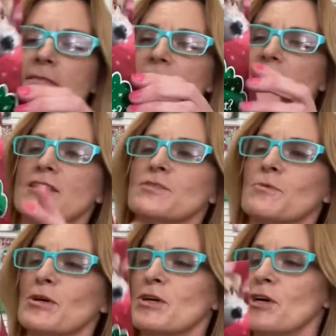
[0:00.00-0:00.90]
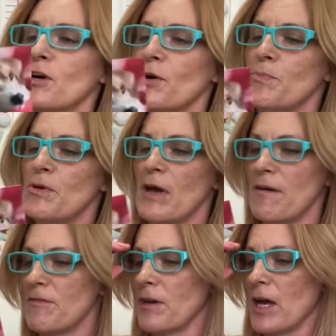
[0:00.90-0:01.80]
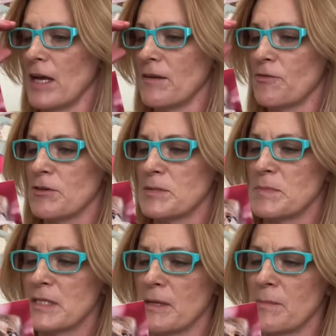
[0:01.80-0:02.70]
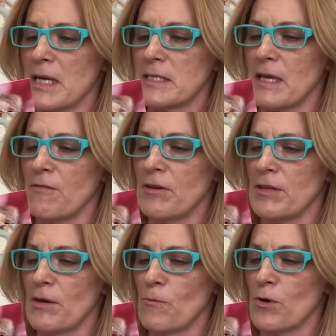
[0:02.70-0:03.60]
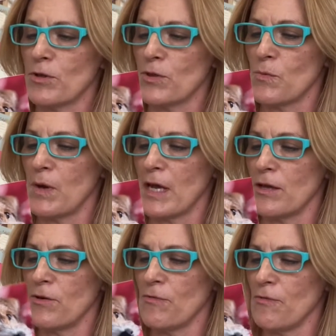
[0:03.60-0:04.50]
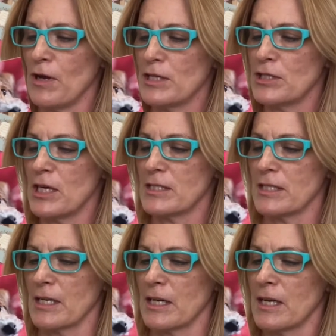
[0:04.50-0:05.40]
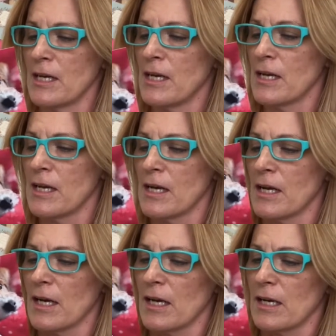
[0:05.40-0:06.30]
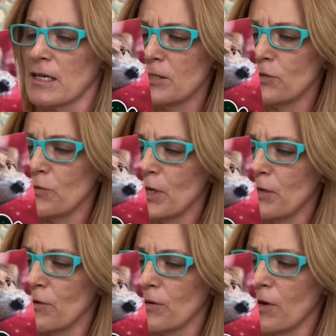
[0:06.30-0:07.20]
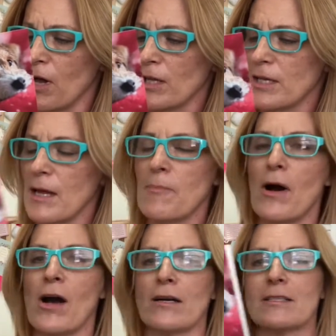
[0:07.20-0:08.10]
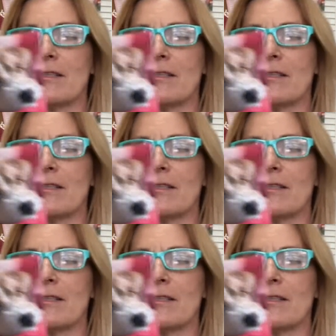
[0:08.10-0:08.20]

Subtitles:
That's a word. Hope you have the kind of Christmas that makes everything worth the wait. Your friend Justin. Enjoy your holiday box.